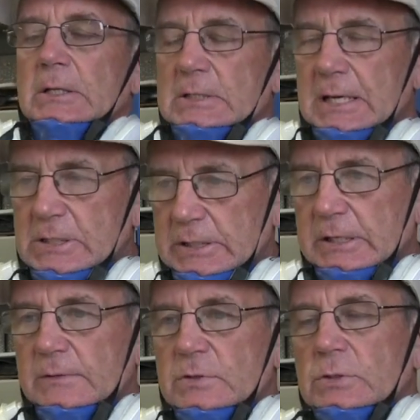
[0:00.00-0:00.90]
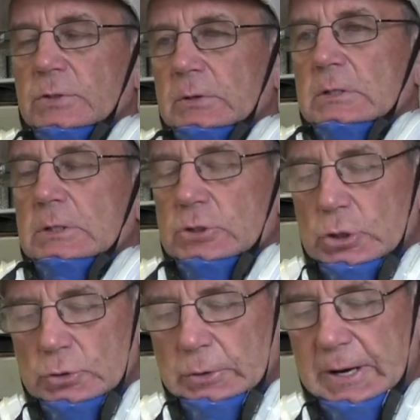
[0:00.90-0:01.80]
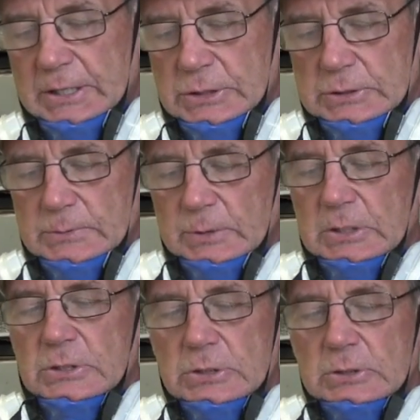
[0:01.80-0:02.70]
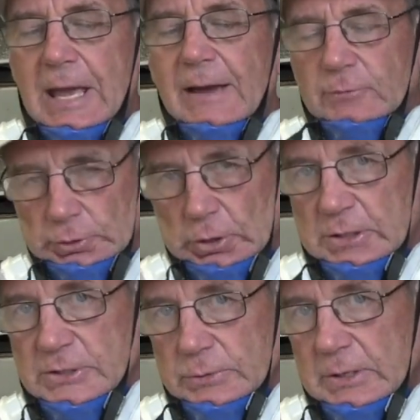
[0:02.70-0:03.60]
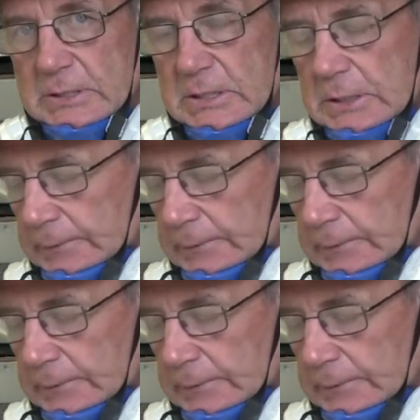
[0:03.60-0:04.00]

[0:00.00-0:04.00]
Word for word: this actually gives you strength in two directions because you have the cross threads in